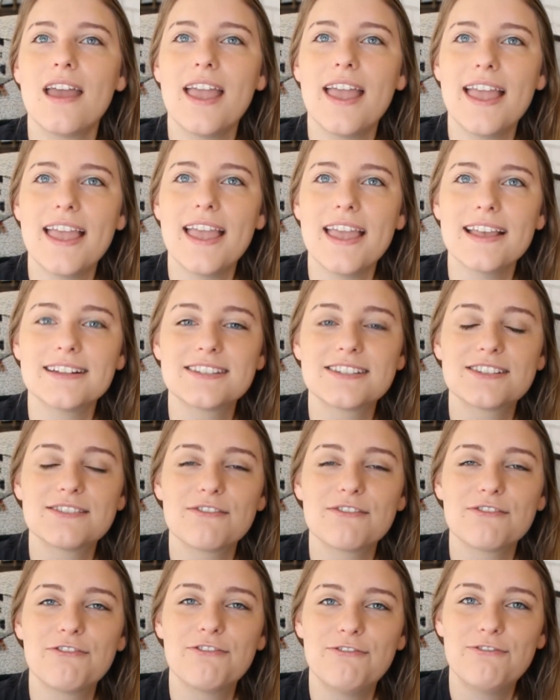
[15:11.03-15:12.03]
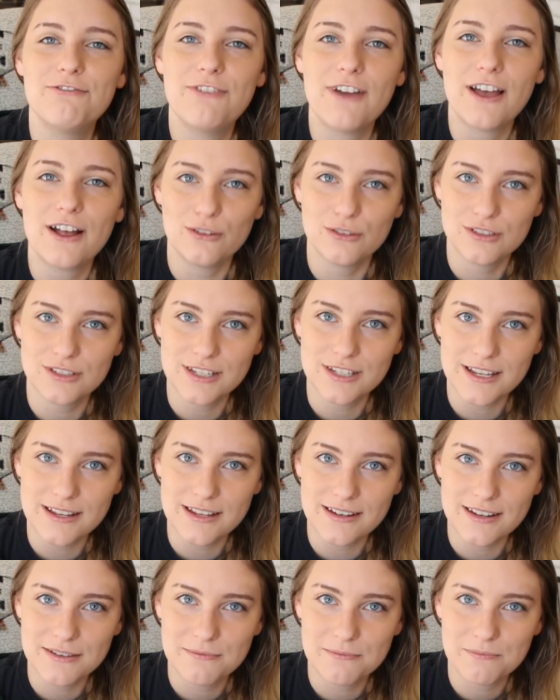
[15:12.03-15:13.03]
It's
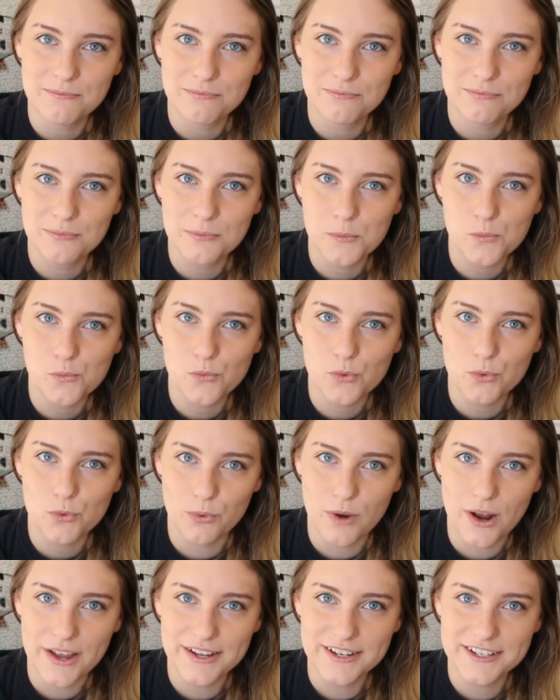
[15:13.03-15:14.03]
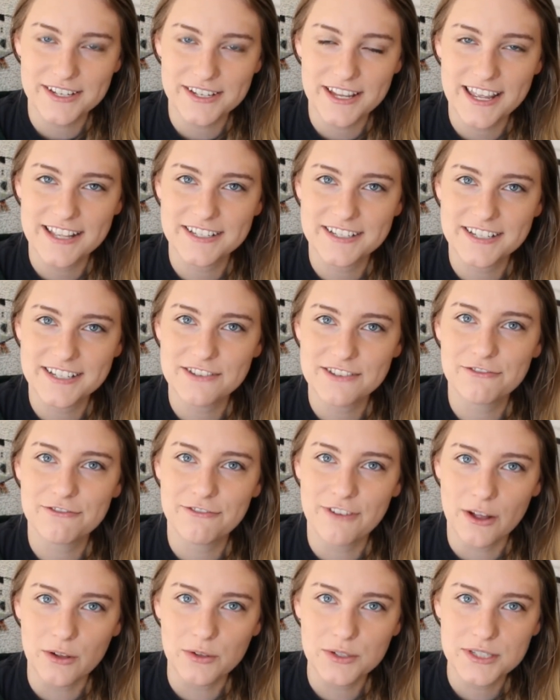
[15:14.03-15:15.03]
felted, right? Does
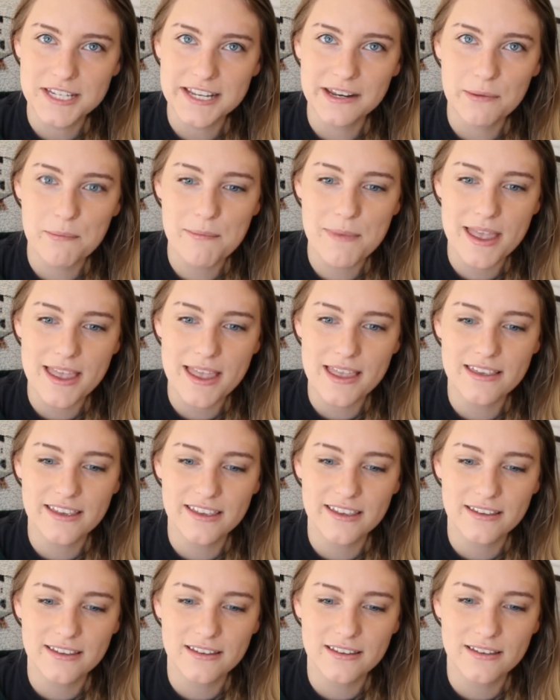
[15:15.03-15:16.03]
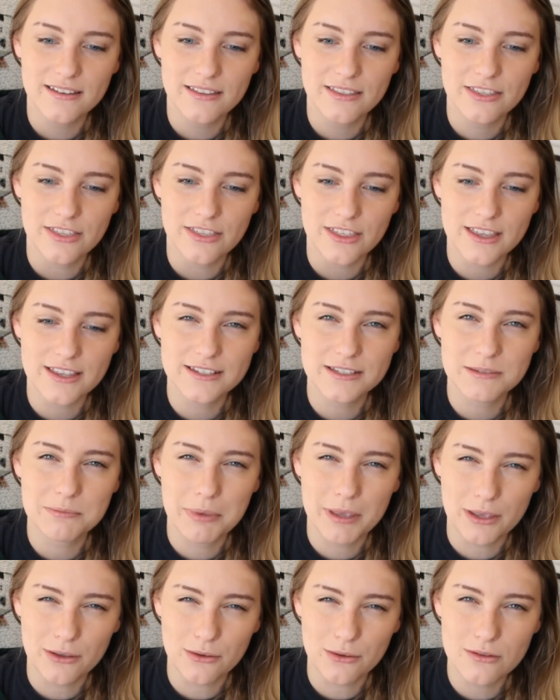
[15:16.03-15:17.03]
felting make things
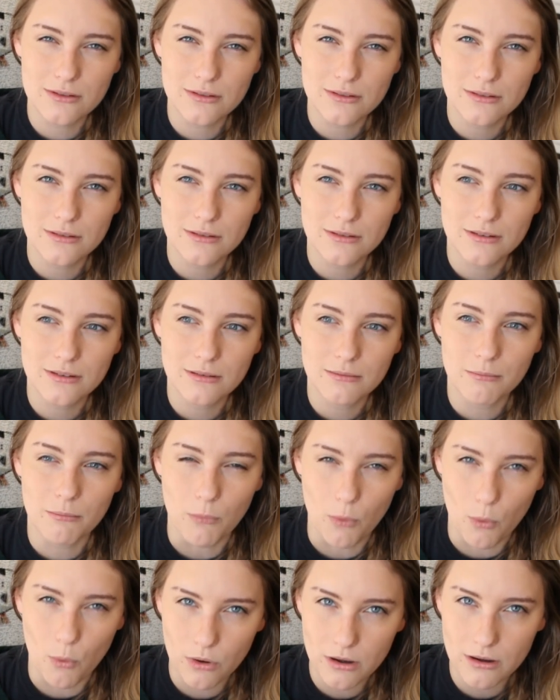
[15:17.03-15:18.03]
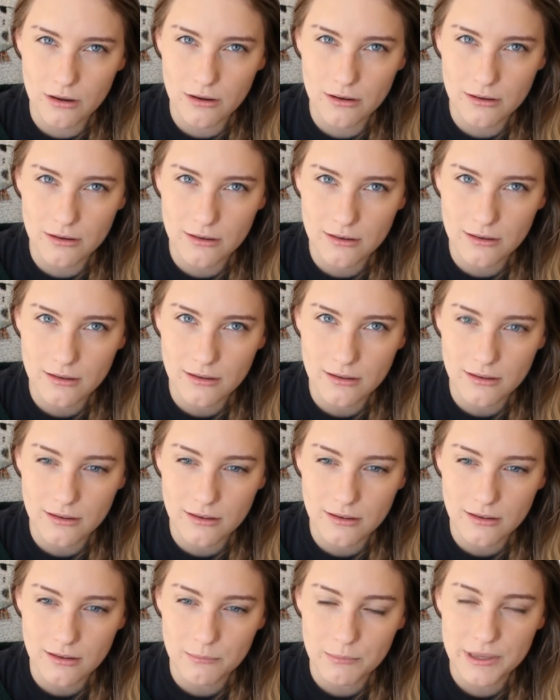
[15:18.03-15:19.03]
pill more?
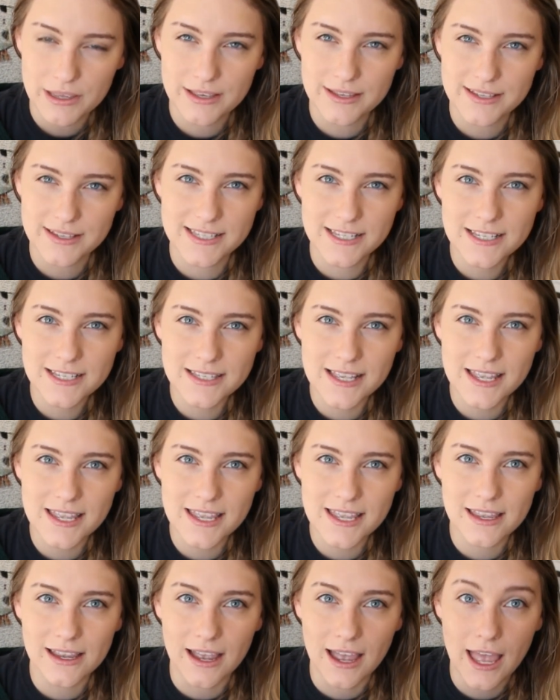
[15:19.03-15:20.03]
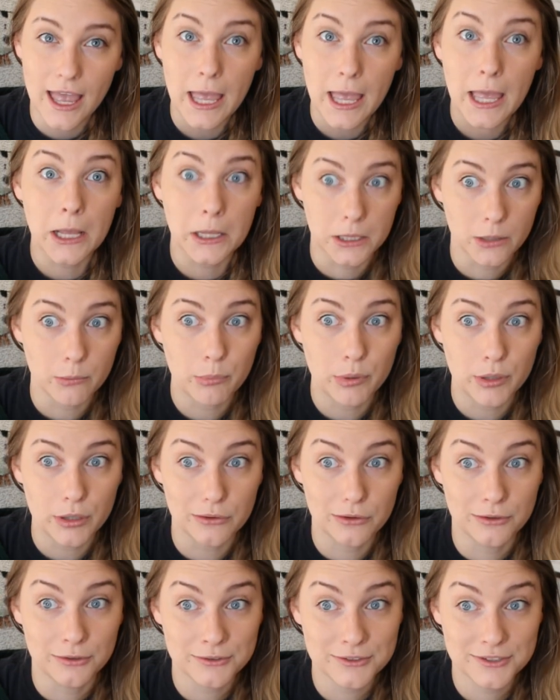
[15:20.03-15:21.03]
Because this thing hella
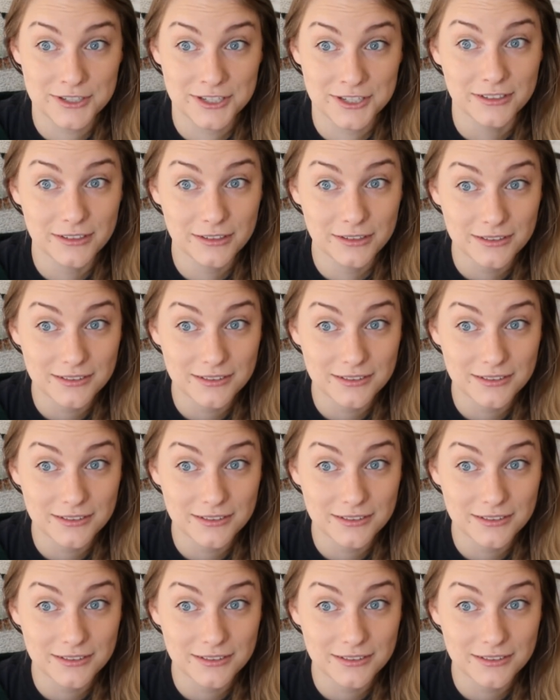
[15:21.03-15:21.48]
pills.